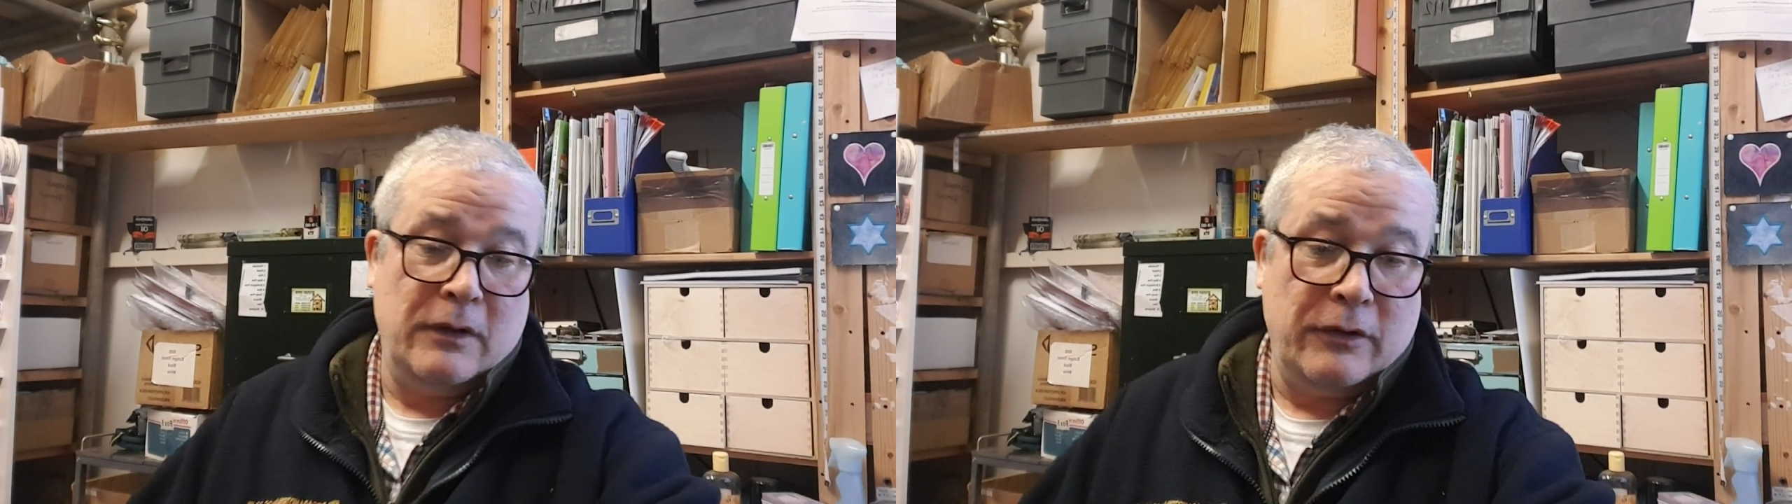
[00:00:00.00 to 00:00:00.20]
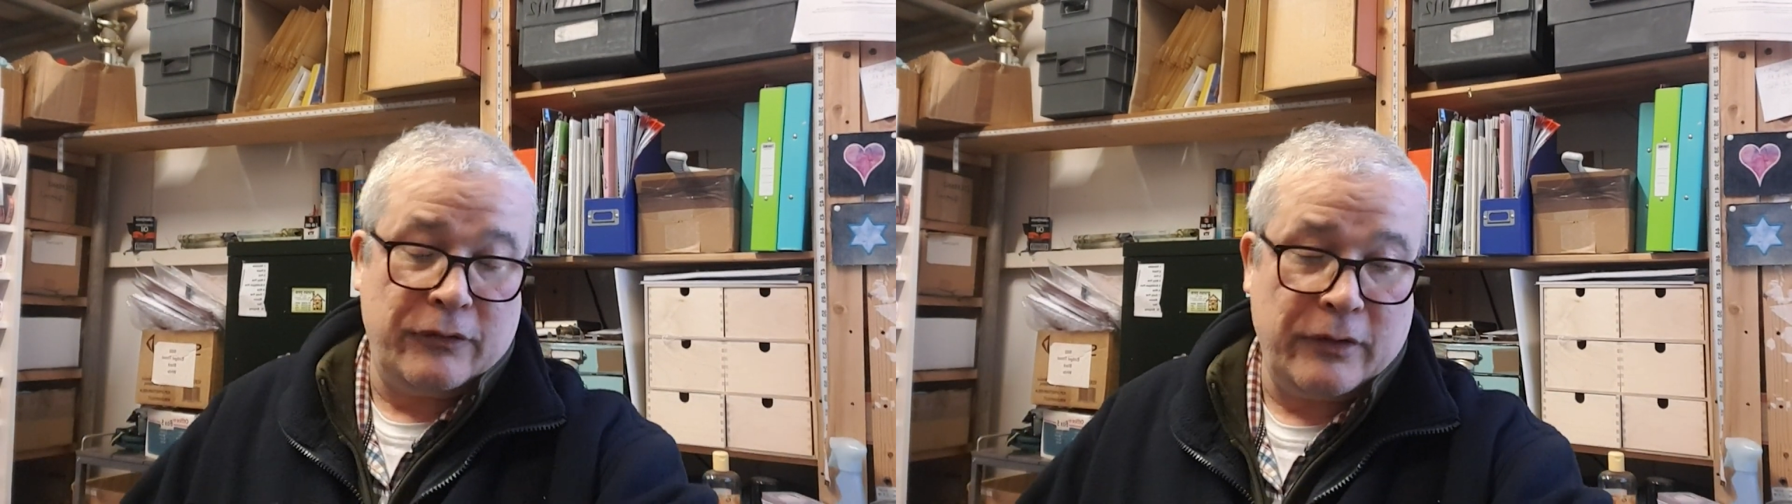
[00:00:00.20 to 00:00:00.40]

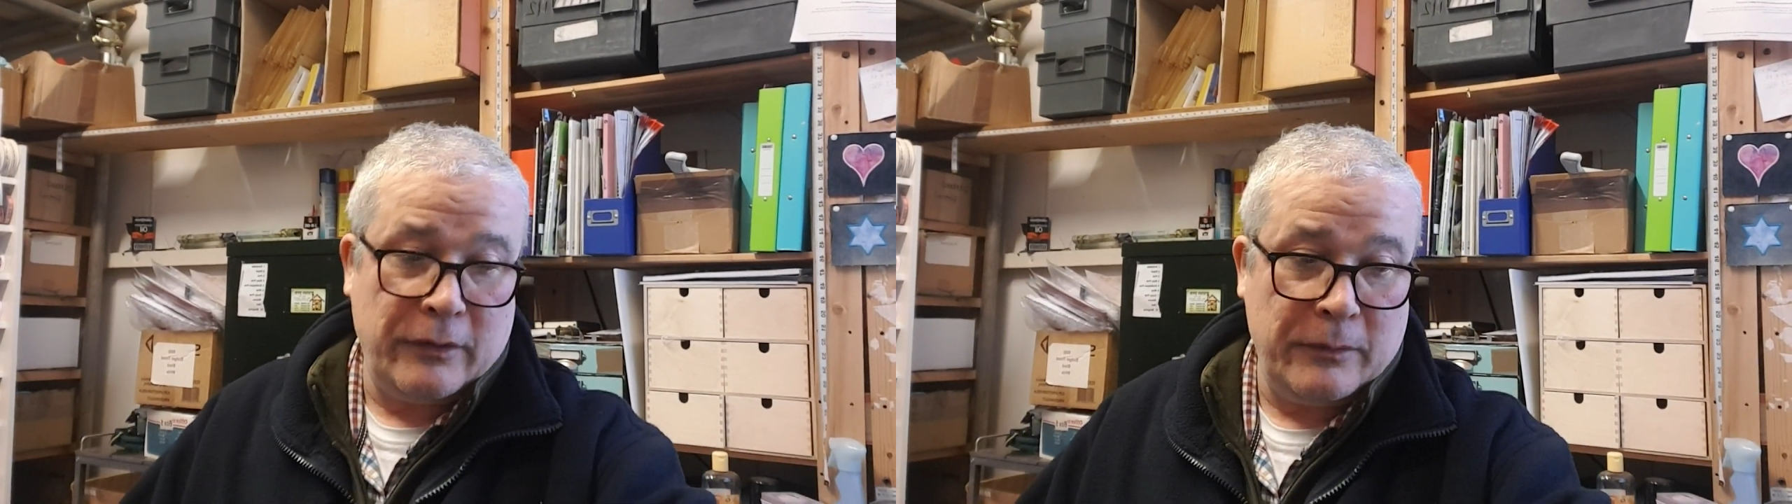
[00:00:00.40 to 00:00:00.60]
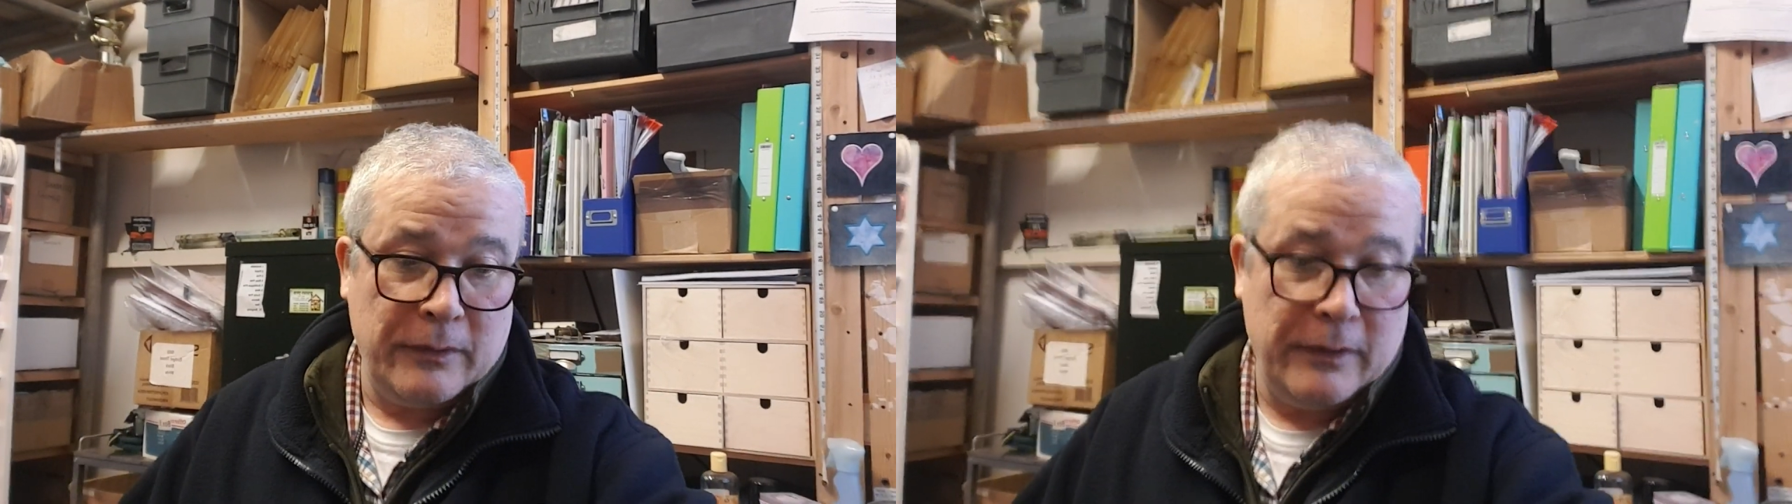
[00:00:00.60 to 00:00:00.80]
So
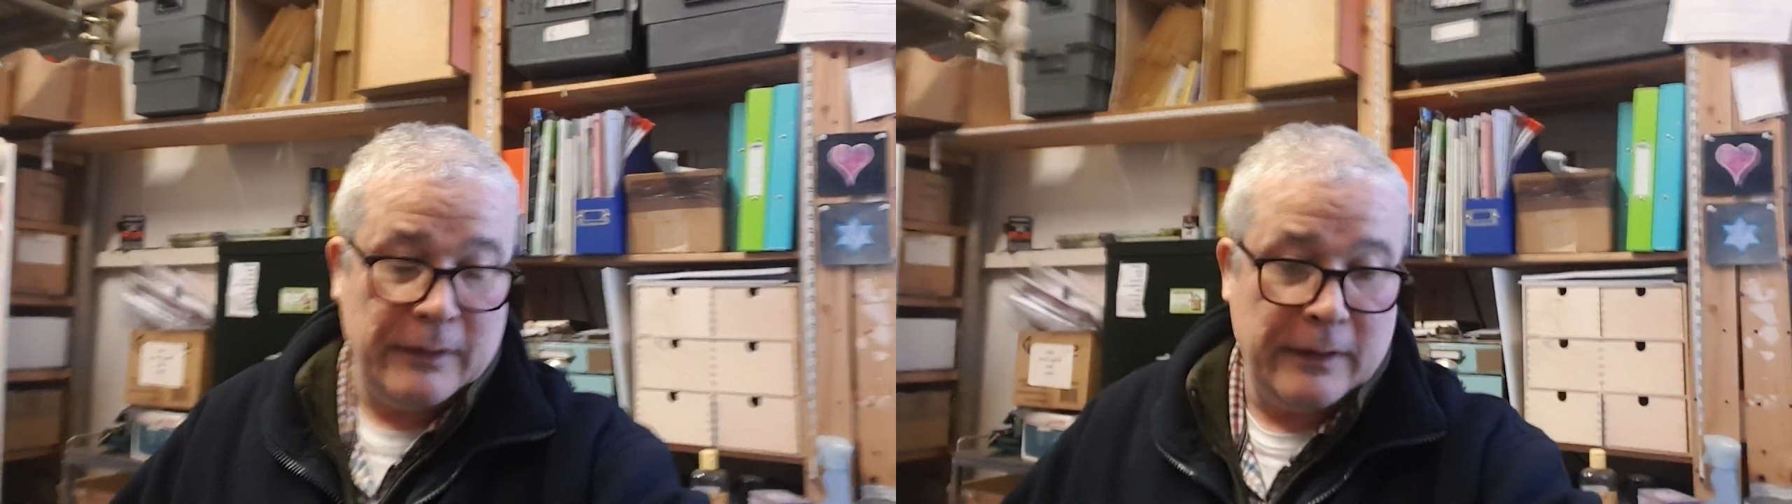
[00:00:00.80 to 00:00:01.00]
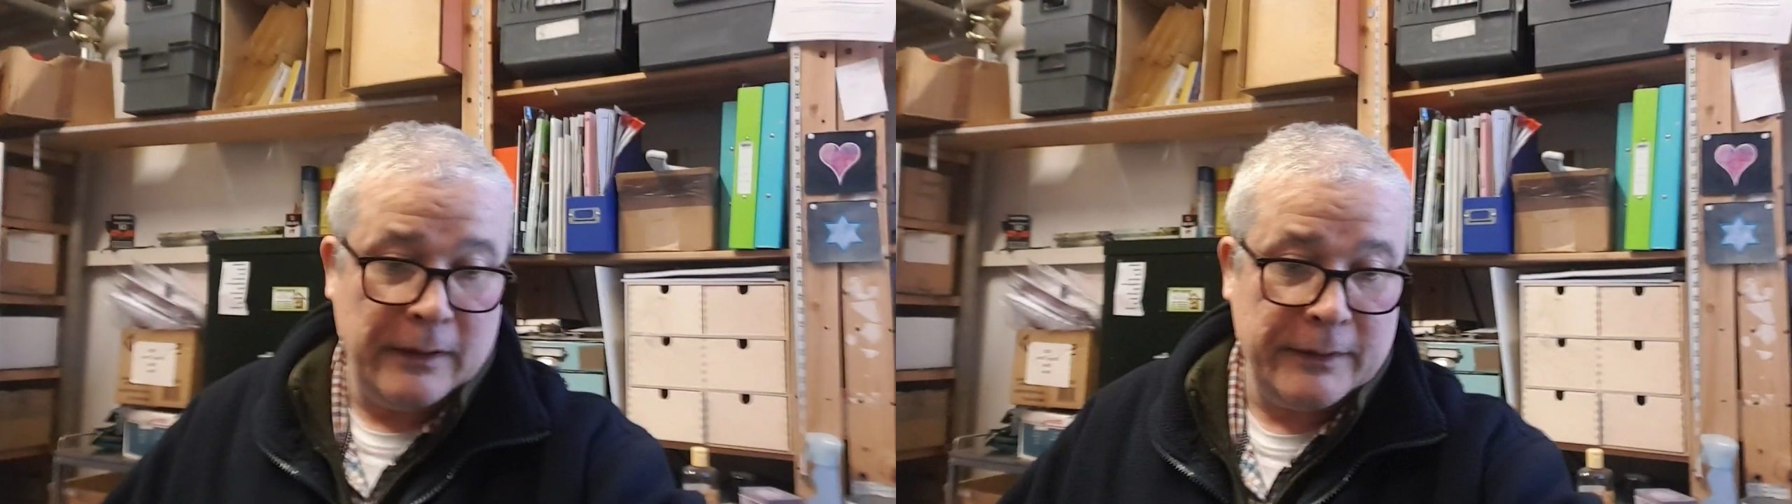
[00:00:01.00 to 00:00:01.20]

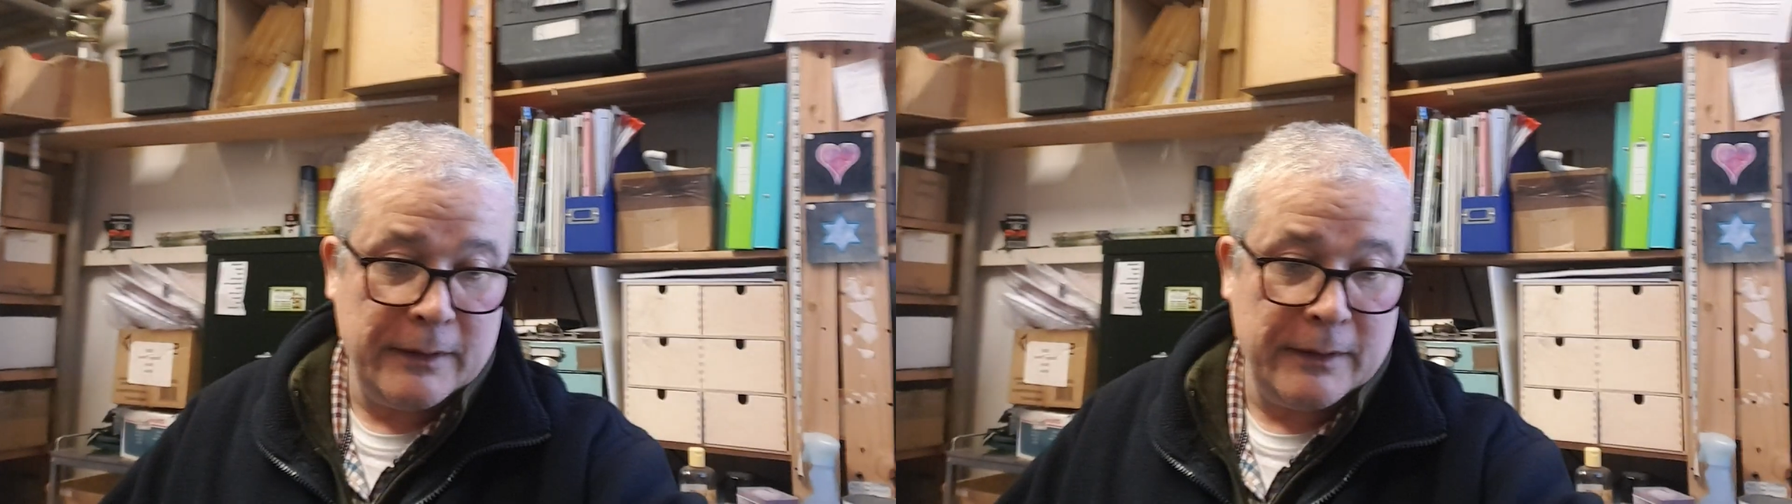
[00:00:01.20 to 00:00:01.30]
what